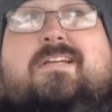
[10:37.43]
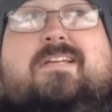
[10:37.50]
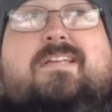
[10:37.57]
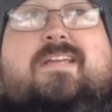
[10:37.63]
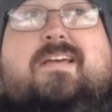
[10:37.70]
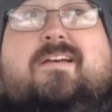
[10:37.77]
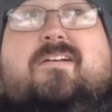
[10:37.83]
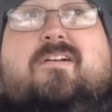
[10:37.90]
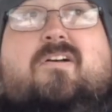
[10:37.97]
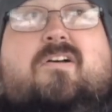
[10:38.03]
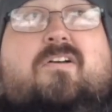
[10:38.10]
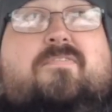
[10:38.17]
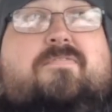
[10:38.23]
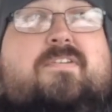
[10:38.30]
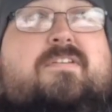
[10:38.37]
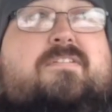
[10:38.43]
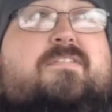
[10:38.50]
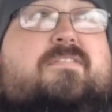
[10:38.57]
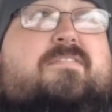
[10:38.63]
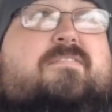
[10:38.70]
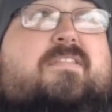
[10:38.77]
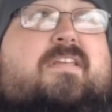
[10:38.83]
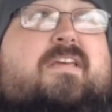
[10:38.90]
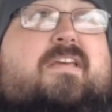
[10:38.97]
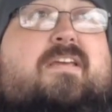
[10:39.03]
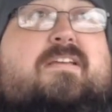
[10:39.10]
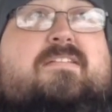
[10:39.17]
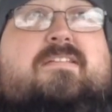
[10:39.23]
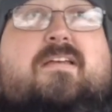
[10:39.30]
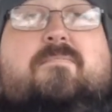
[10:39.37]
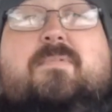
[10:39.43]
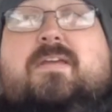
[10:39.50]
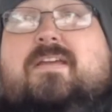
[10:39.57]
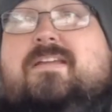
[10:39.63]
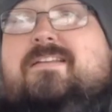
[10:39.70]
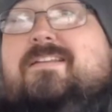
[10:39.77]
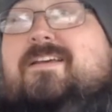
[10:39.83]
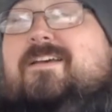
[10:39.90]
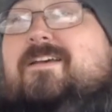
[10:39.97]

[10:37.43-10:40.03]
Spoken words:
yeah, office things. I mean,